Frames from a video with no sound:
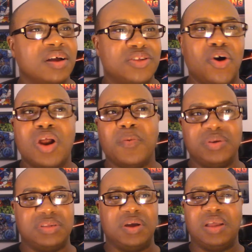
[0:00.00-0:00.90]

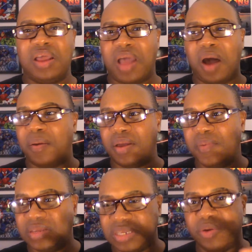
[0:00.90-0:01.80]
told her how
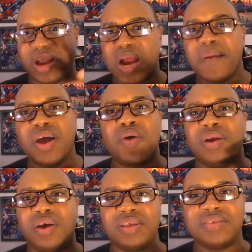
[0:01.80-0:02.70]
much he don't care about her
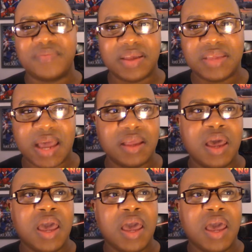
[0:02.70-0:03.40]
and all that stuff like that.